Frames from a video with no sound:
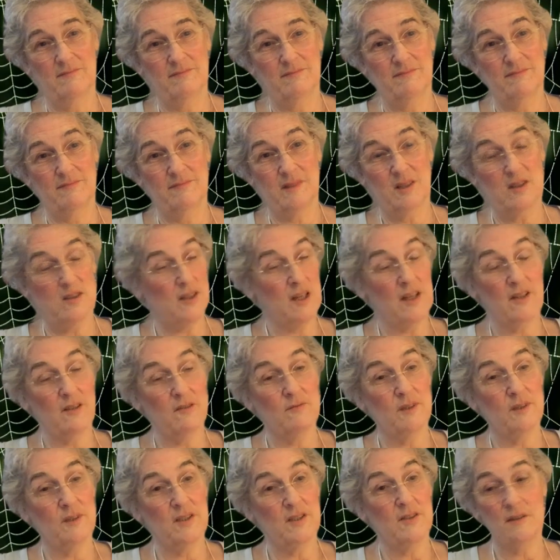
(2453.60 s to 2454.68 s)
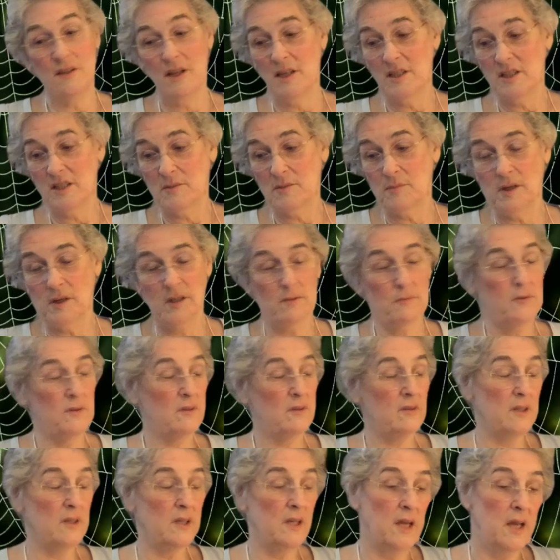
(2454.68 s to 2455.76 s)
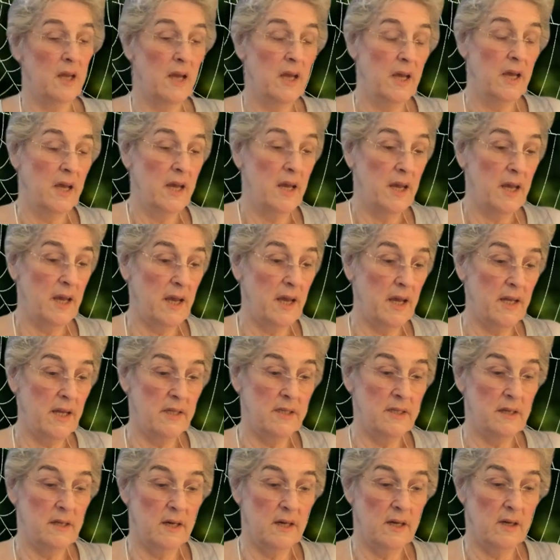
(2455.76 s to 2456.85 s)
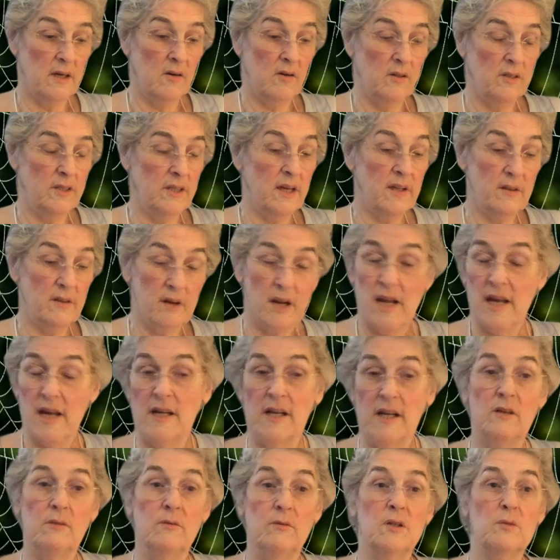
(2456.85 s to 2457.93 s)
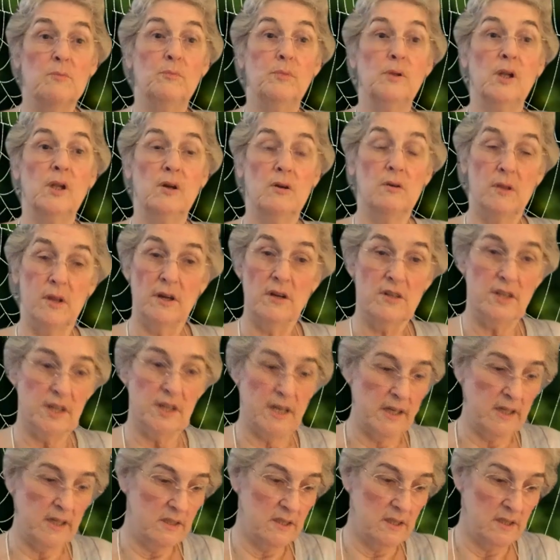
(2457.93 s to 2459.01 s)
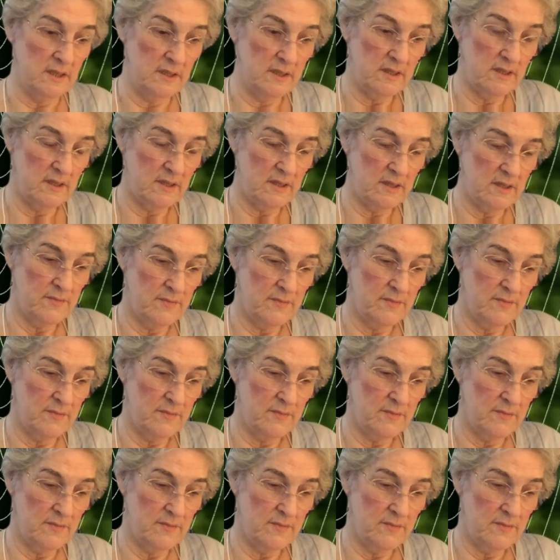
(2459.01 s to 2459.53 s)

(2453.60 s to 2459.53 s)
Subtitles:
because I don't want to do that to my community. And on the other hand, I don't want to blow their chances